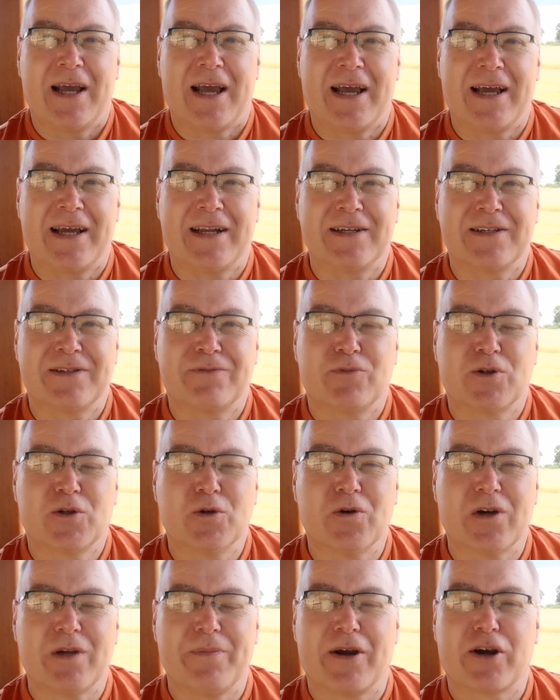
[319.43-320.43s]
And we're
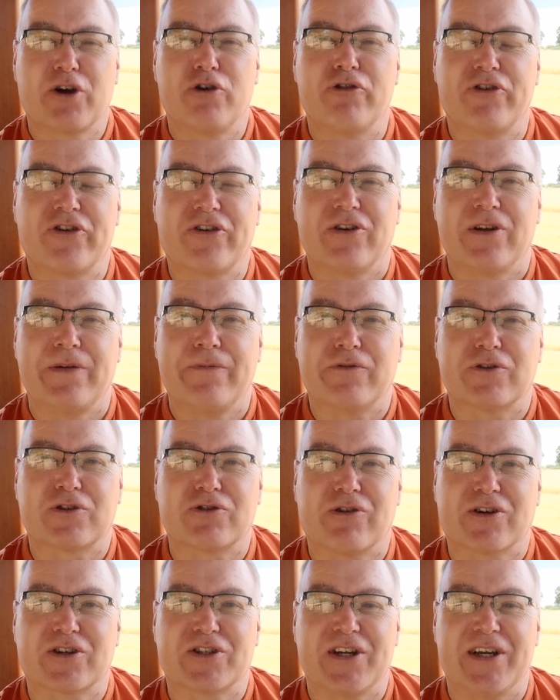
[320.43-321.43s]
talking about critical
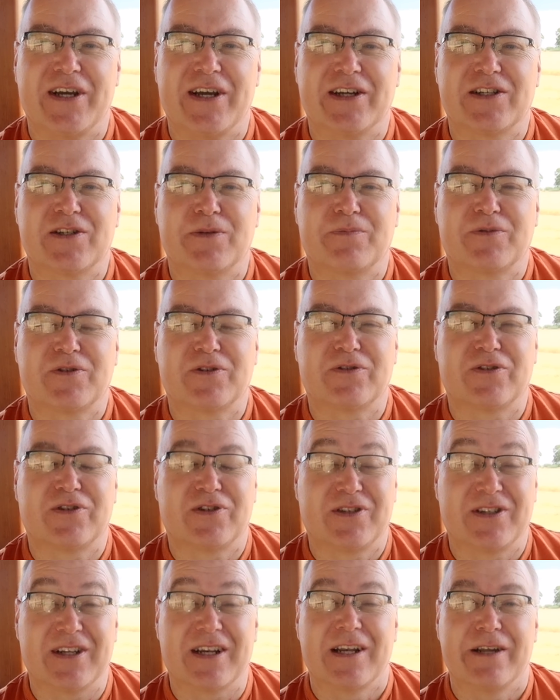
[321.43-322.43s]
infrastructure here to
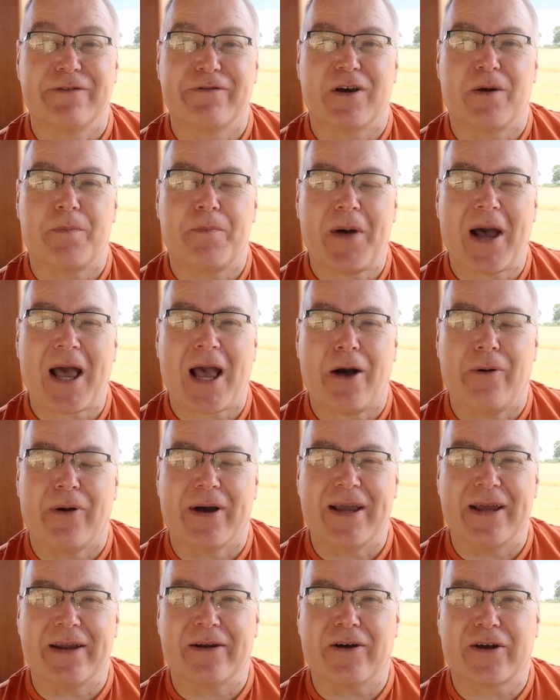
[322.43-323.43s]
deliver
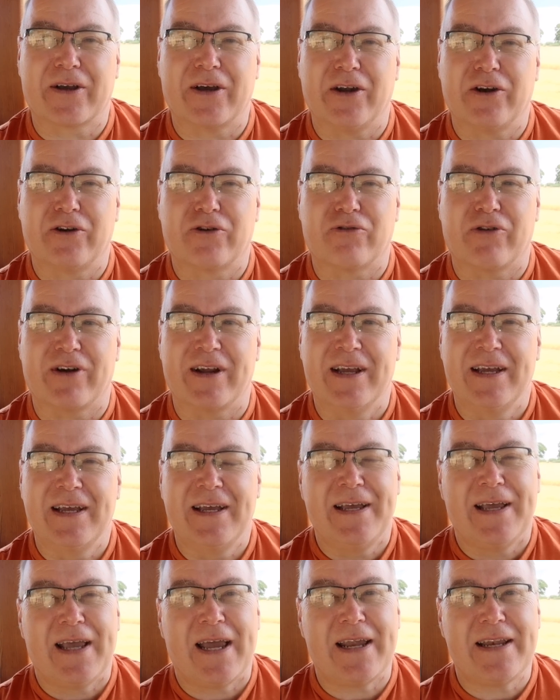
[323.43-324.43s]
power in our country,
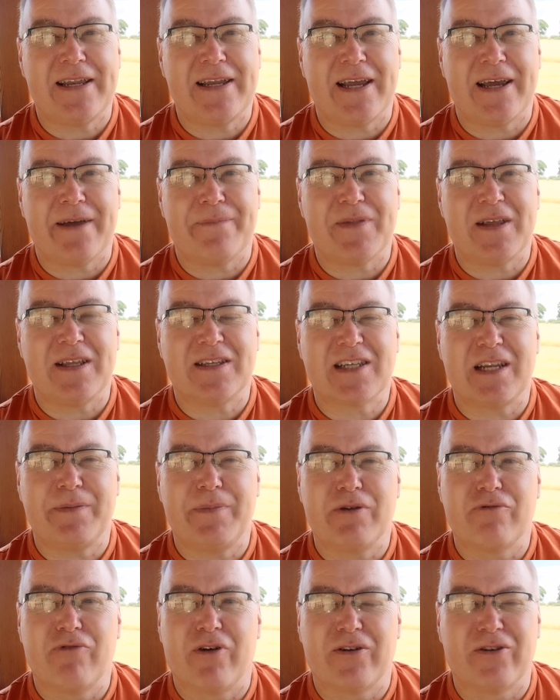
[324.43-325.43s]
and yet it's
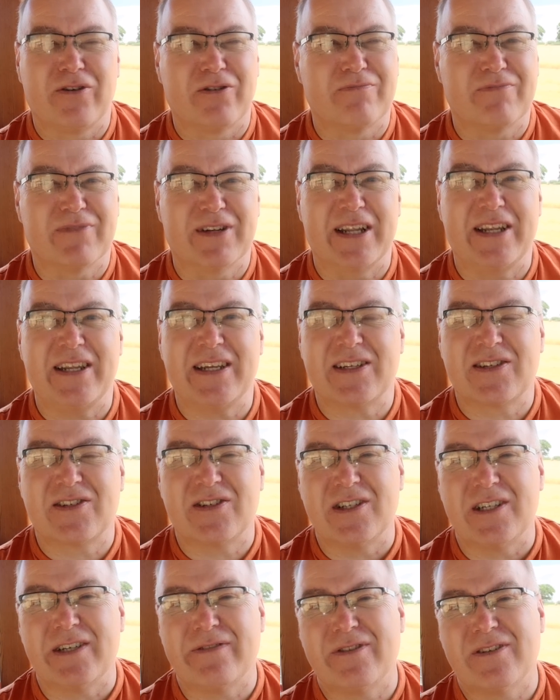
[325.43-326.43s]
going to be run on Linux
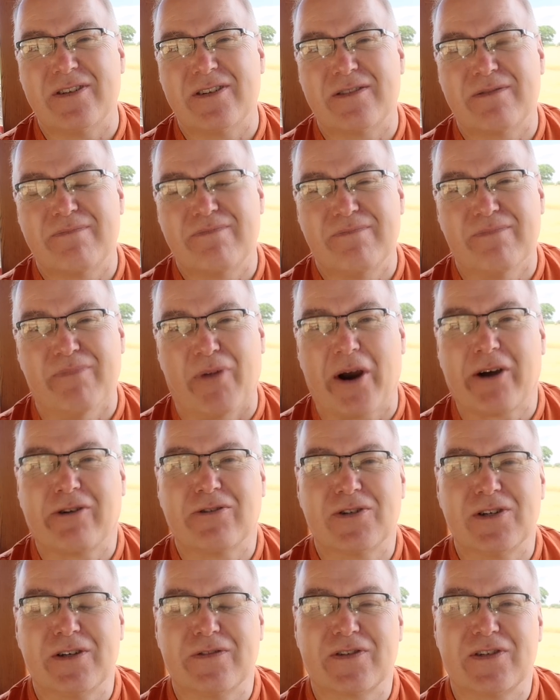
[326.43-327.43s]
servers,
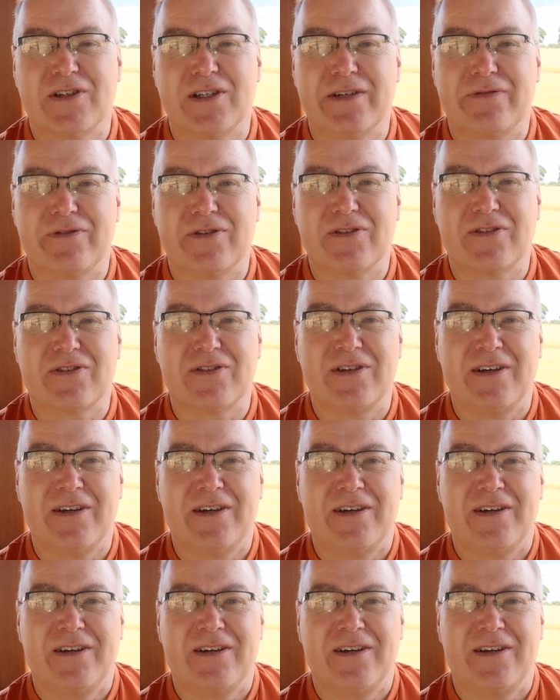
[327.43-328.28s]
Microsoft servers,